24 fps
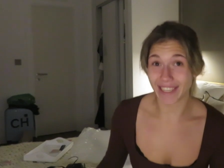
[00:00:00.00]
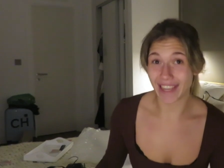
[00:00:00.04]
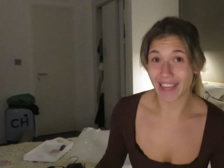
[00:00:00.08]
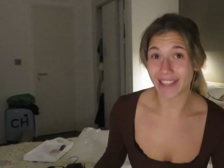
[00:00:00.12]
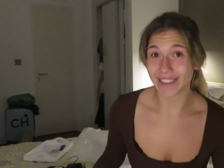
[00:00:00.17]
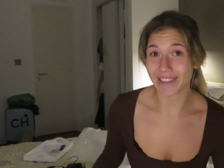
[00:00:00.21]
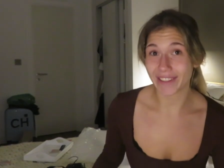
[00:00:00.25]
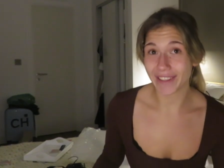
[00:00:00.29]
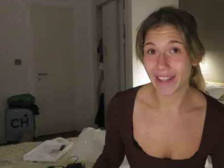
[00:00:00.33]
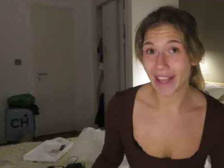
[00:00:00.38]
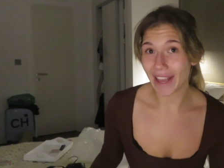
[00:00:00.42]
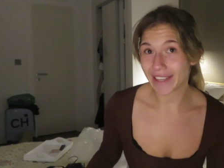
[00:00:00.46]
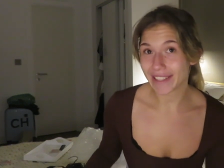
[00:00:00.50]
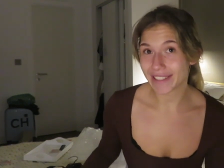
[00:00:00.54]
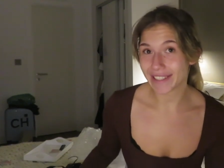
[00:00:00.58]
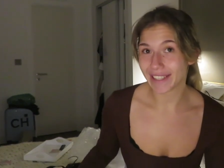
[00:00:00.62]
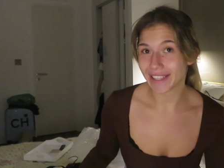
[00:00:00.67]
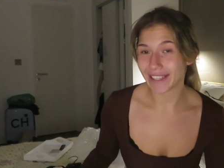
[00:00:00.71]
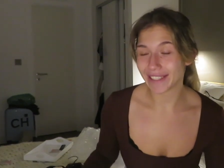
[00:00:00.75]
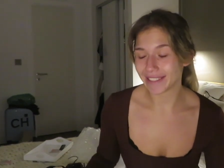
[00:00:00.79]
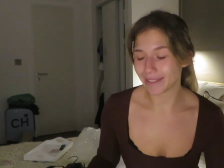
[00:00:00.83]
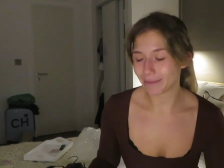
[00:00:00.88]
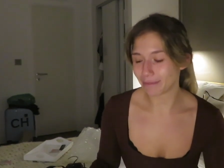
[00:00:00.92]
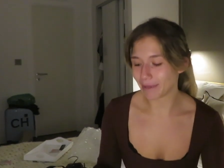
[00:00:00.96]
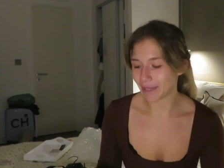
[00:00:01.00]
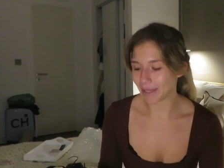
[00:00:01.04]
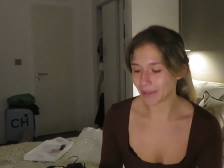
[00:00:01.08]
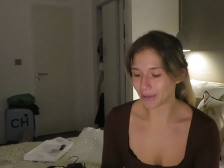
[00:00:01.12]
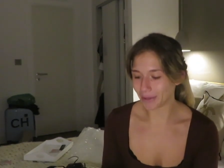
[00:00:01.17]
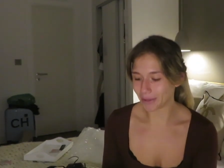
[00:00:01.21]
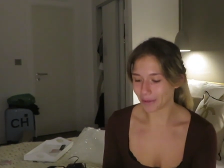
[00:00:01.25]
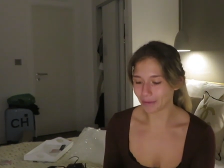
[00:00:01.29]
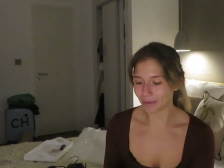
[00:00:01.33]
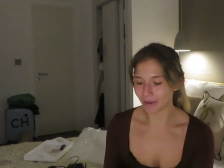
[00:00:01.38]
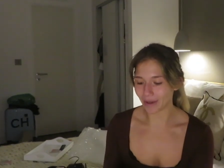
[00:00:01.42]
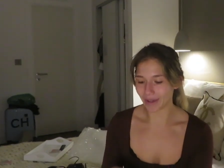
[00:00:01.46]
yeah, the next thing I did pick
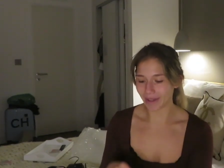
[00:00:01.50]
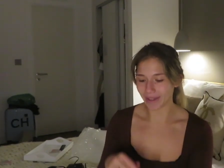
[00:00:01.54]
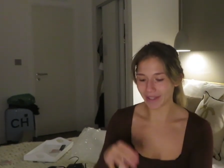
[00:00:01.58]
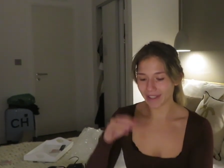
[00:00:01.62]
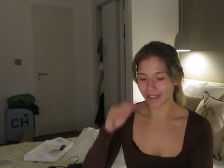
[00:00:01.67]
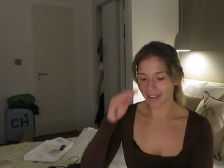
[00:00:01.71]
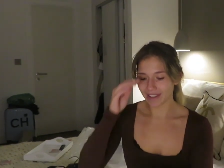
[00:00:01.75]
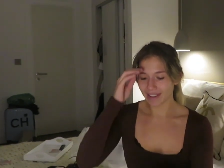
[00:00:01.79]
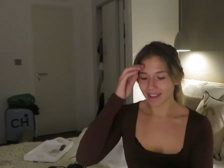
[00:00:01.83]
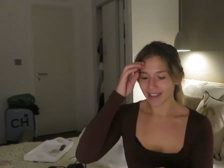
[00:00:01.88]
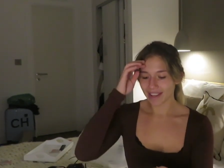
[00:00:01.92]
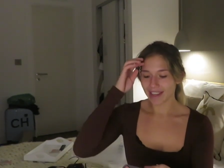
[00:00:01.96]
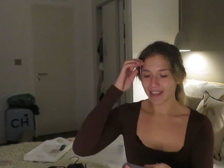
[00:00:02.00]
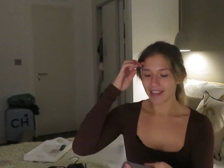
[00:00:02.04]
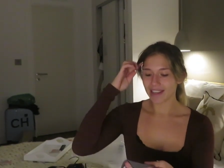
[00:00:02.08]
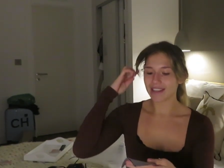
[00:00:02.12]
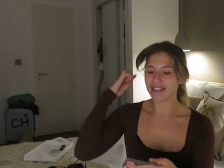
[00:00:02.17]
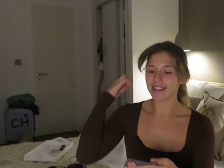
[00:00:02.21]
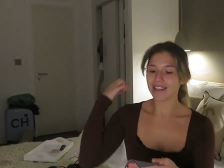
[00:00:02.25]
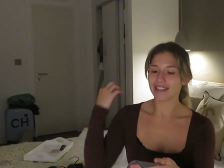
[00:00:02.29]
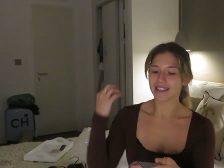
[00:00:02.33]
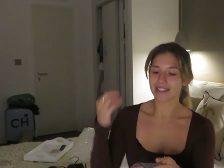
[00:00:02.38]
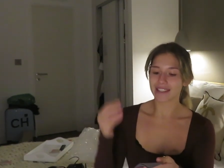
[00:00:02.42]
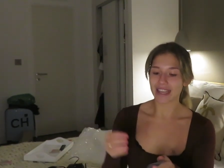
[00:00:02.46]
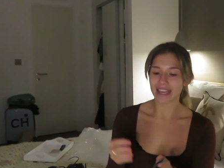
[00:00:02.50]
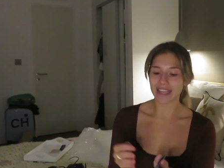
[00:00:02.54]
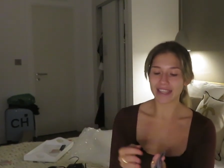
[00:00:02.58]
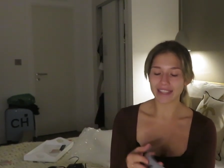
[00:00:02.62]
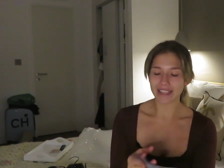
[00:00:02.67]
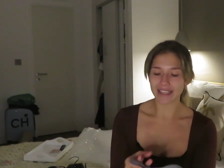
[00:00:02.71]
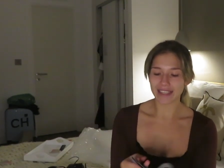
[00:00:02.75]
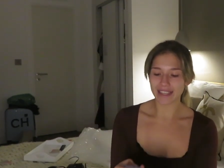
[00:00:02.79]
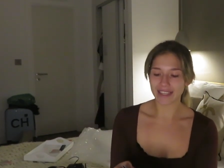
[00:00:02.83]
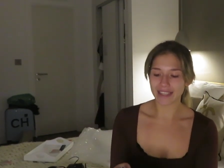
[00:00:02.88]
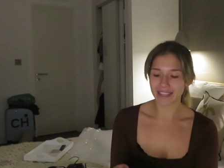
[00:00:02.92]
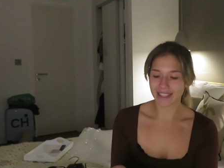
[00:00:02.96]
up, right, is
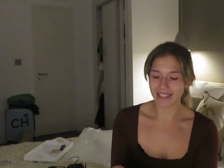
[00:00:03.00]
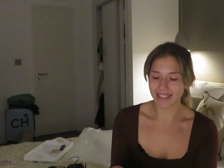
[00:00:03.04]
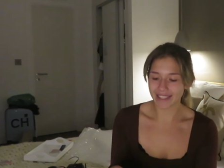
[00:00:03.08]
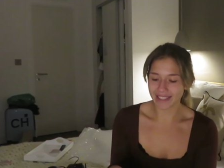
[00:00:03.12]
this.